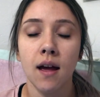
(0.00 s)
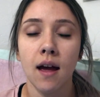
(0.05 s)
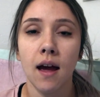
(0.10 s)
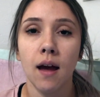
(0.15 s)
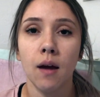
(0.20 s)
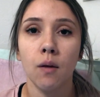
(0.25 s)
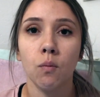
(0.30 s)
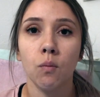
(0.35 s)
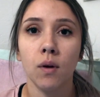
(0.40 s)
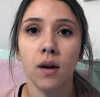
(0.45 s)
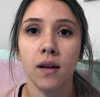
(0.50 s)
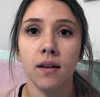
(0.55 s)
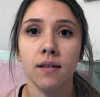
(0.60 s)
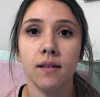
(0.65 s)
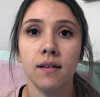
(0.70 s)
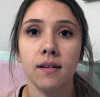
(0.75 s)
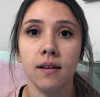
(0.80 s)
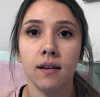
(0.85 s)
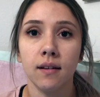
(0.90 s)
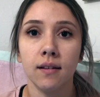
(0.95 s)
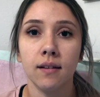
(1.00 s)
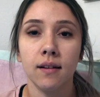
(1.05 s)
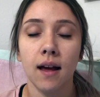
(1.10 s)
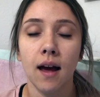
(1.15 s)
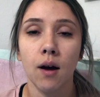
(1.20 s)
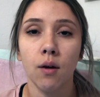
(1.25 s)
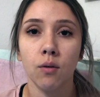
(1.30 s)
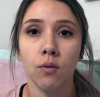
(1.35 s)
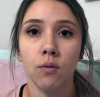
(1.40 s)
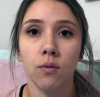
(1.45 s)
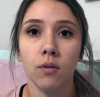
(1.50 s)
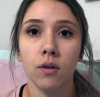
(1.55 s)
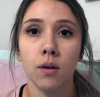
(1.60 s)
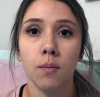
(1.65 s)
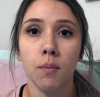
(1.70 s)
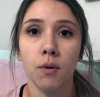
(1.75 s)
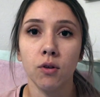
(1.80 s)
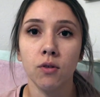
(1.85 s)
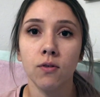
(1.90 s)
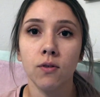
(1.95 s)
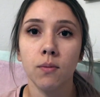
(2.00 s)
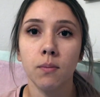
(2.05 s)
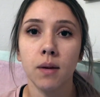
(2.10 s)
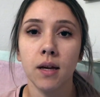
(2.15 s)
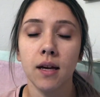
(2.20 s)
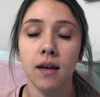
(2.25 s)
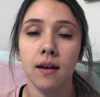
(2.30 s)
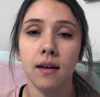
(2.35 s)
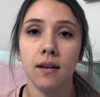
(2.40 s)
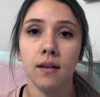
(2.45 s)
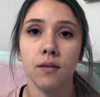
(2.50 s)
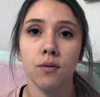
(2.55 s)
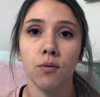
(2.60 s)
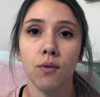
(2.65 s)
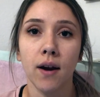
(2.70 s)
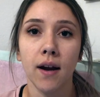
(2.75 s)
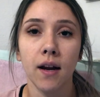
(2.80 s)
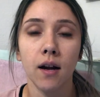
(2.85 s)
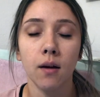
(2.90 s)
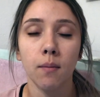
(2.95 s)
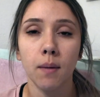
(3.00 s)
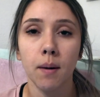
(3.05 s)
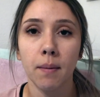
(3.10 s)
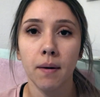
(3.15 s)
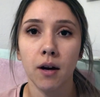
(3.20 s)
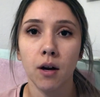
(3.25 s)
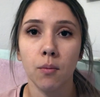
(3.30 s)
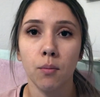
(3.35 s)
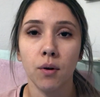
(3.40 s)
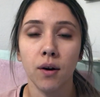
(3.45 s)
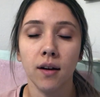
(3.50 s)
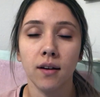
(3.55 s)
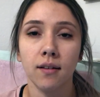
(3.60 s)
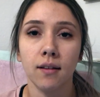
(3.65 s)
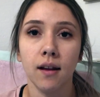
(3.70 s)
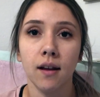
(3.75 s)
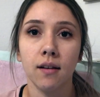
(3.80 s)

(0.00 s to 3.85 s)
And what sticks out the most for me is writing on my PowerPoints